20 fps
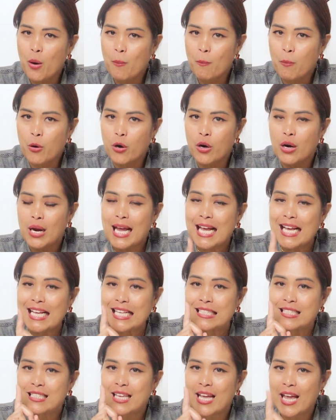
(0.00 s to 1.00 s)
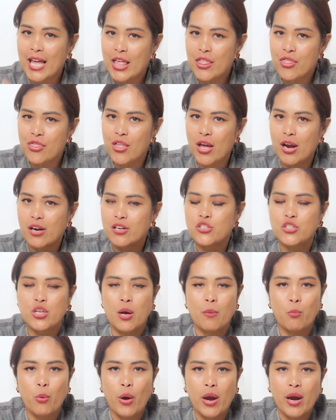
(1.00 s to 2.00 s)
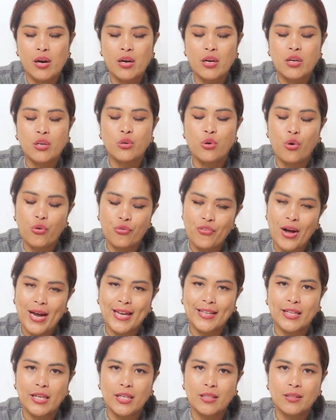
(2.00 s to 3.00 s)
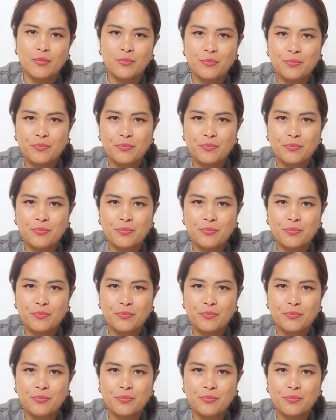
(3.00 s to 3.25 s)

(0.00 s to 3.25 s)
number is in there somewhere. Go find it.